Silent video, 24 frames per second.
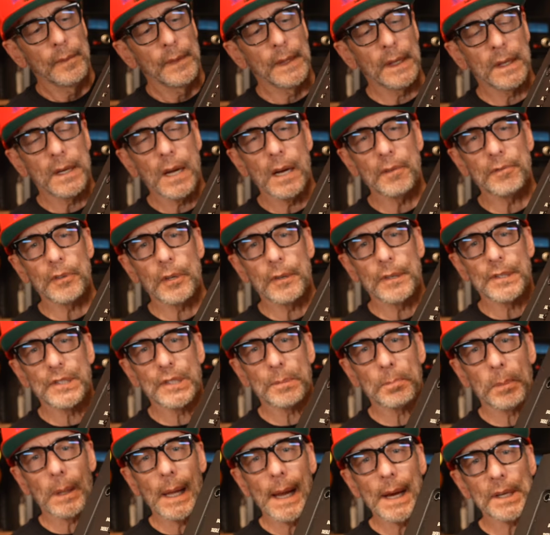The cover is
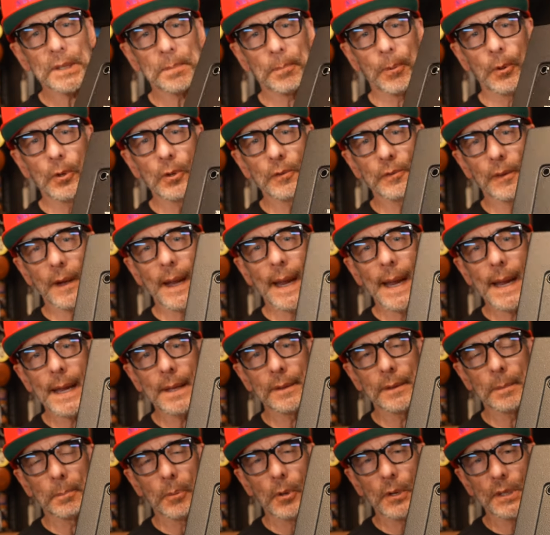splash-proof,
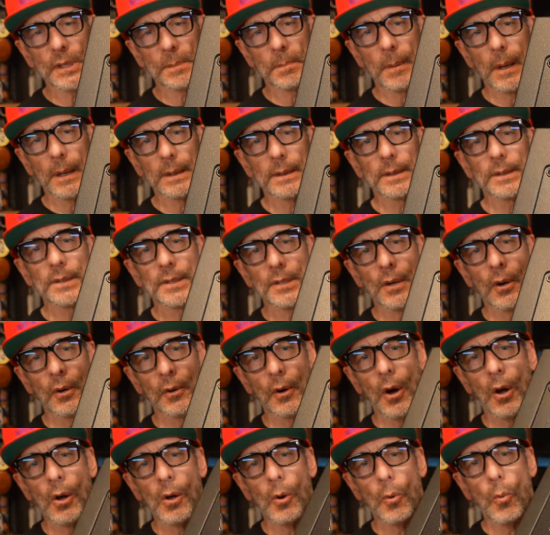and the push buttons
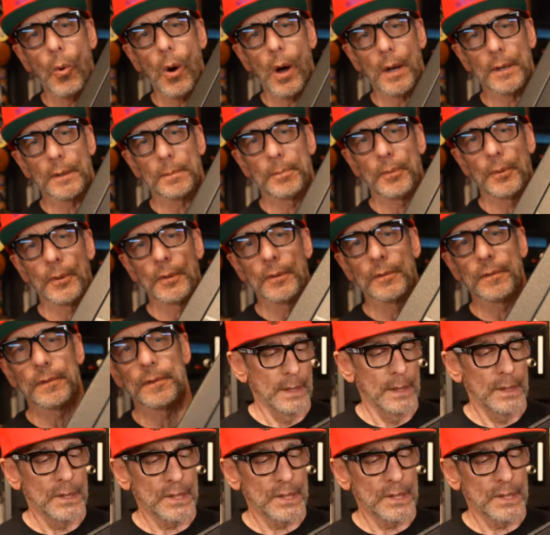are all waterproof.